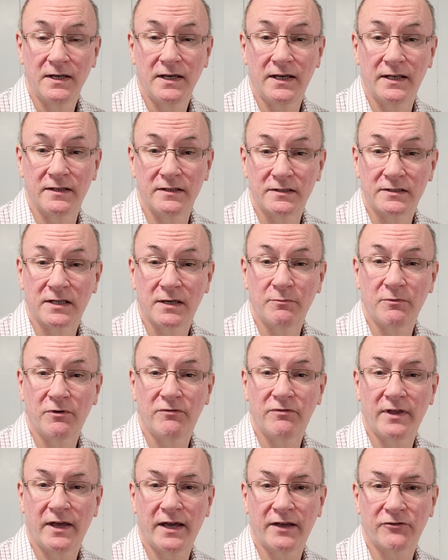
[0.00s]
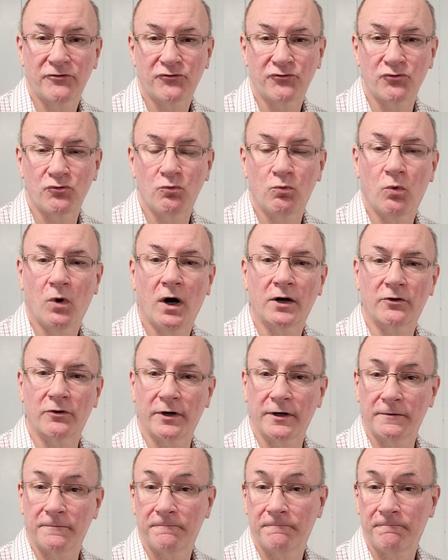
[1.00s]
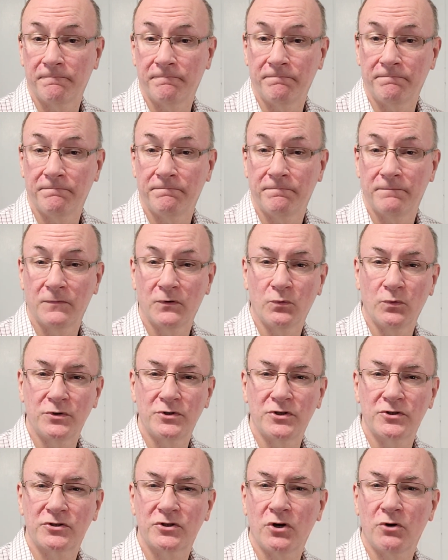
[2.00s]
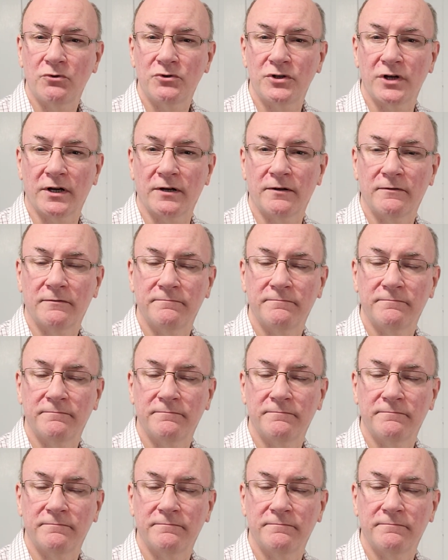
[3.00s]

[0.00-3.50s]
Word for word: And some of that through watering, which is coaching.